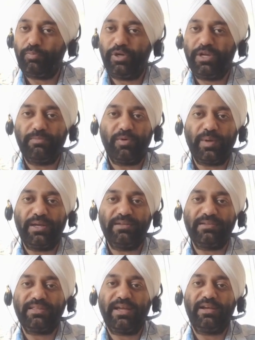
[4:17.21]
Point number one
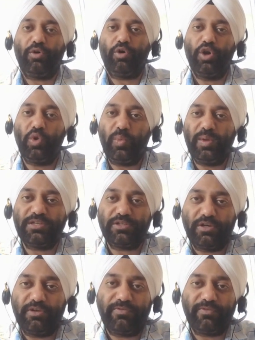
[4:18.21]
is that always
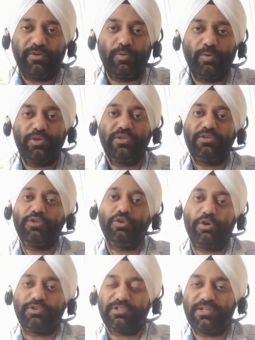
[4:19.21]
solve questions
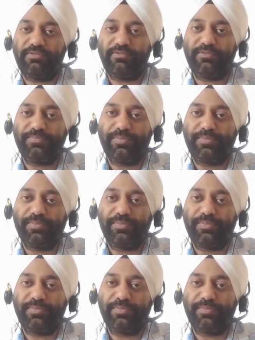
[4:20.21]
yourself.